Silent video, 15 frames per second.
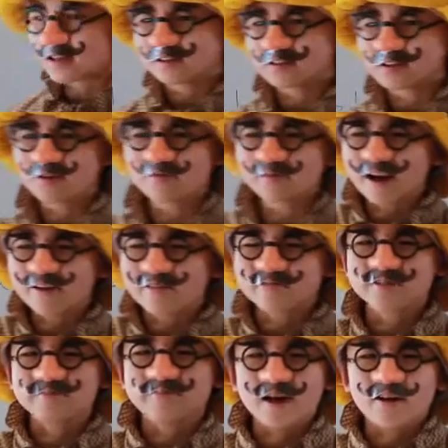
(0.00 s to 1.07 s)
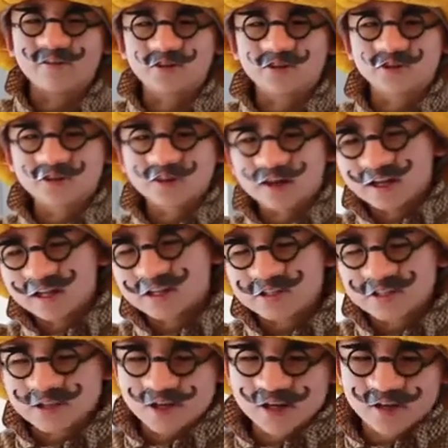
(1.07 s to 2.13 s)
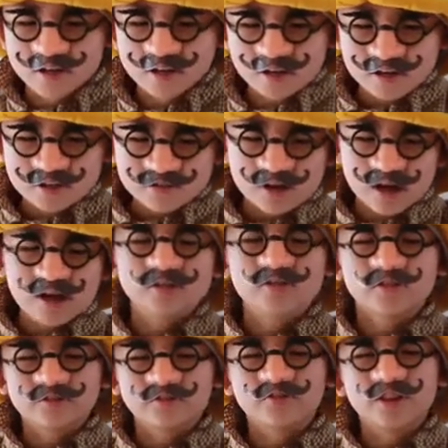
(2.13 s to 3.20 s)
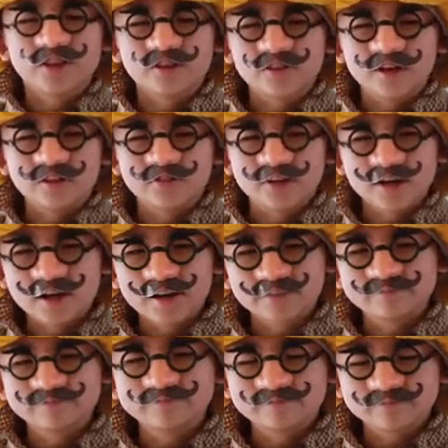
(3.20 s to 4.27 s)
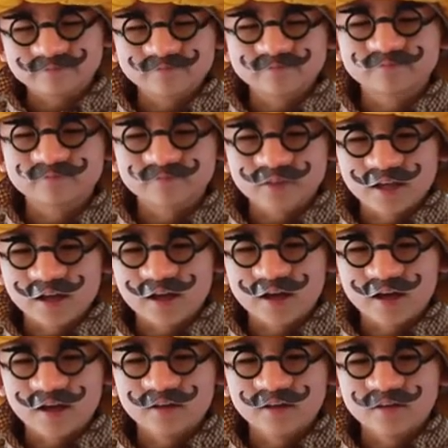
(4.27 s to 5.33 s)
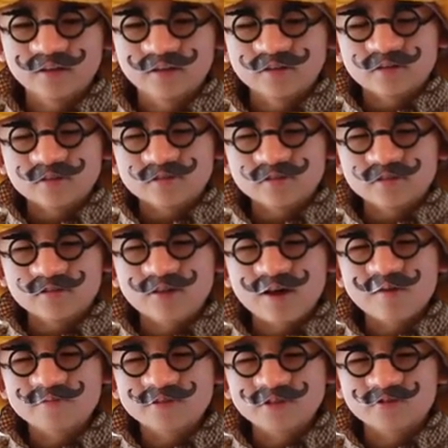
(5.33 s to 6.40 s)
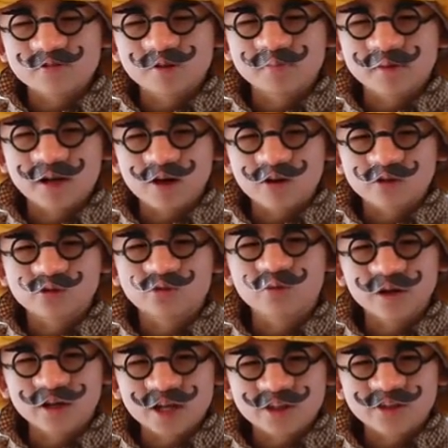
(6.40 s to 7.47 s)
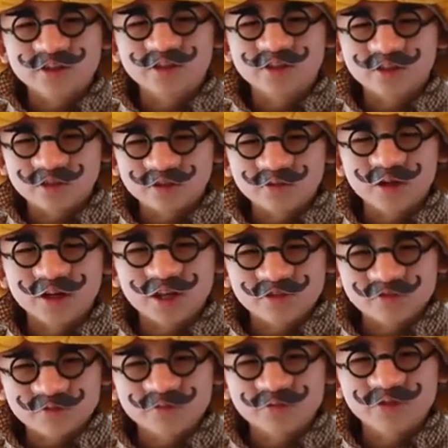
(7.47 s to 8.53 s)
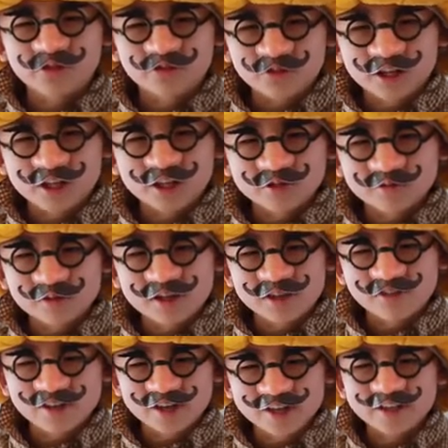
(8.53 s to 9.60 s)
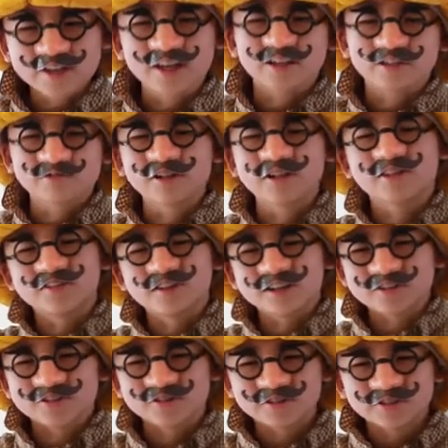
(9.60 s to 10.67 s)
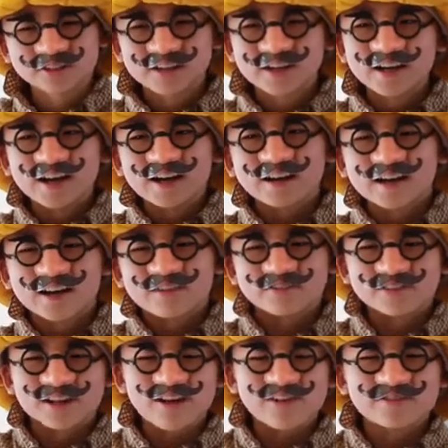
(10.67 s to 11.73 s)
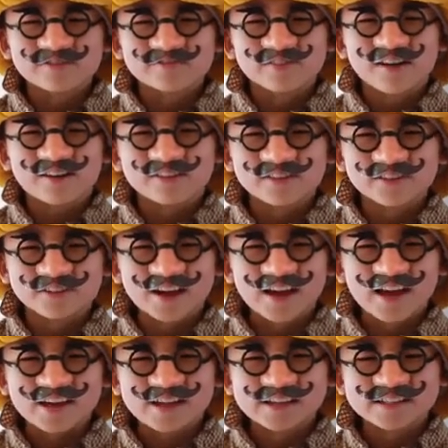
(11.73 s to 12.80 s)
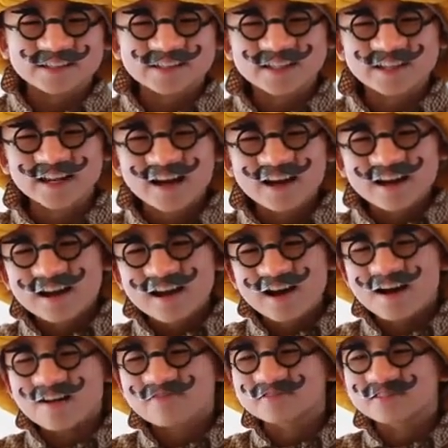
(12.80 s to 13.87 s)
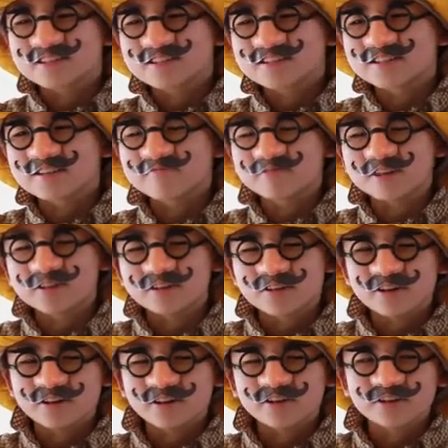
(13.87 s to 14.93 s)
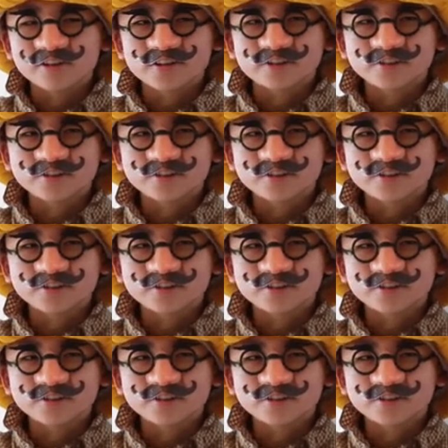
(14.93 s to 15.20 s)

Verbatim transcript: you know when I was about your age, you guys are in fifth grade, right? Yeah. So that means you're about twenty, twenty-three, twenty-three? Yeah, twenty-three years old. Okay, when I was about your age, I was in something called